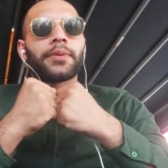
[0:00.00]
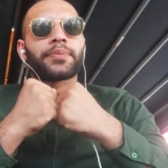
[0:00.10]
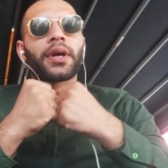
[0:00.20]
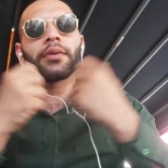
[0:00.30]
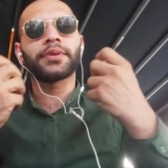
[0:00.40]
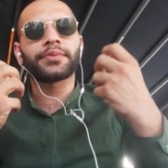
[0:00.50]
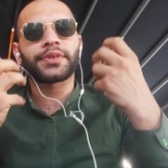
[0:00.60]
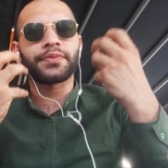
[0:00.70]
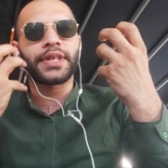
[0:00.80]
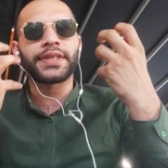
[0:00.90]
problems,
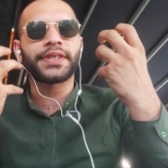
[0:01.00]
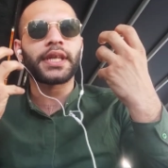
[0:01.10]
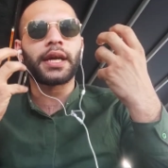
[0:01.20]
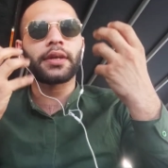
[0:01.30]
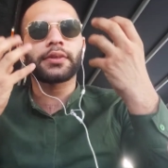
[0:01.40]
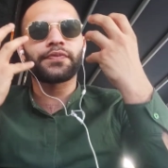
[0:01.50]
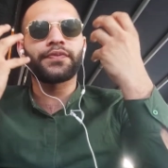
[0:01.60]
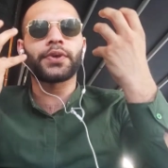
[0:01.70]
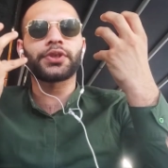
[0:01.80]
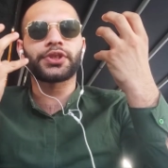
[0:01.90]
we can say
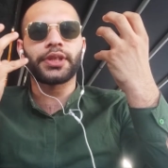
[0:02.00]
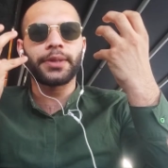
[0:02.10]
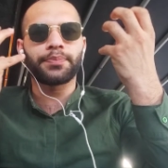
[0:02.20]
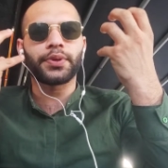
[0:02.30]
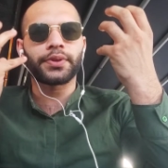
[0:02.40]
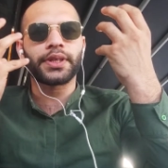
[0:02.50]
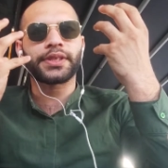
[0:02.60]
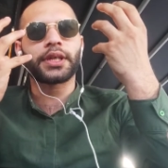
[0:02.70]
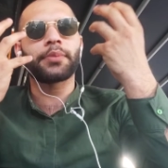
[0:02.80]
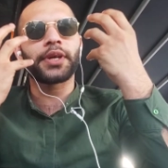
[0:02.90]
first input is
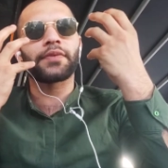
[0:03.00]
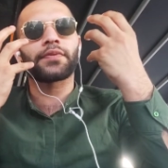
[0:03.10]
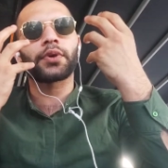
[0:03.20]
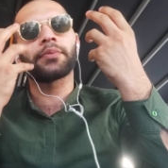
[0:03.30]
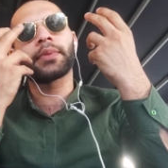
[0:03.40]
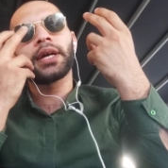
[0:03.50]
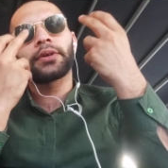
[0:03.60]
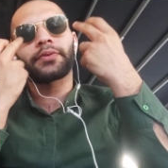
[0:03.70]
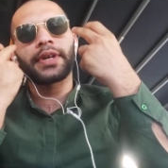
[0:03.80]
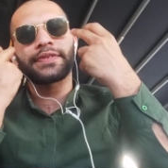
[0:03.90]
coming from
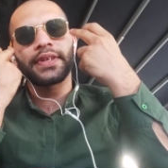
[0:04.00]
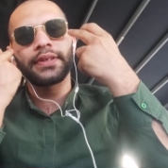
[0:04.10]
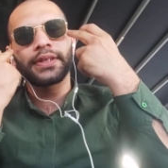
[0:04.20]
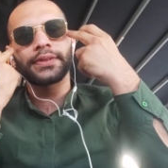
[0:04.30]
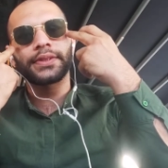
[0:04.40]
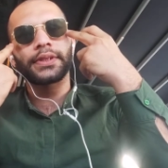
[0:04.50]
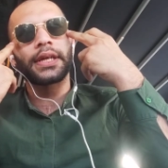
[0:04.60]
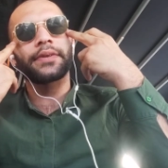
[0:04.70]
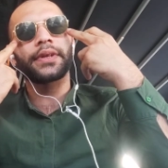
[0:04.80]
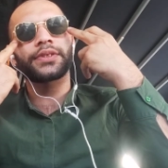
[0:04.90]
retinas,
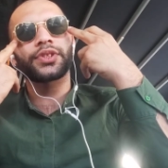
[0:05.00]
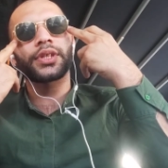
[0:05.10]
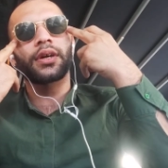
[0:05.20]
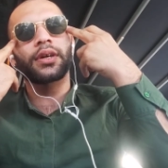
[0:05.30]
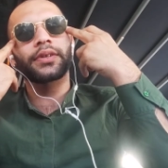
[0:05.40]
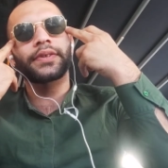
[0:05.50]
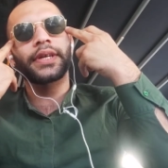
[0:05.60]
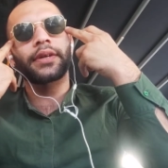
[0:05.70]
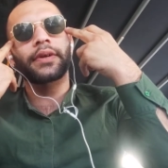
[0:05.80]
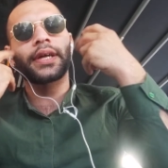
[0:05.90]
and it's going
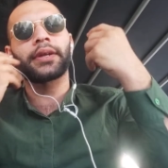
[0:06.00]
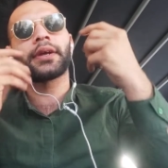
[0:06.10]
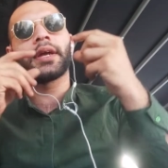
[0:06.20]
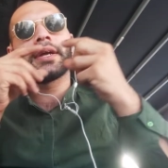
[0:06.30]
there, and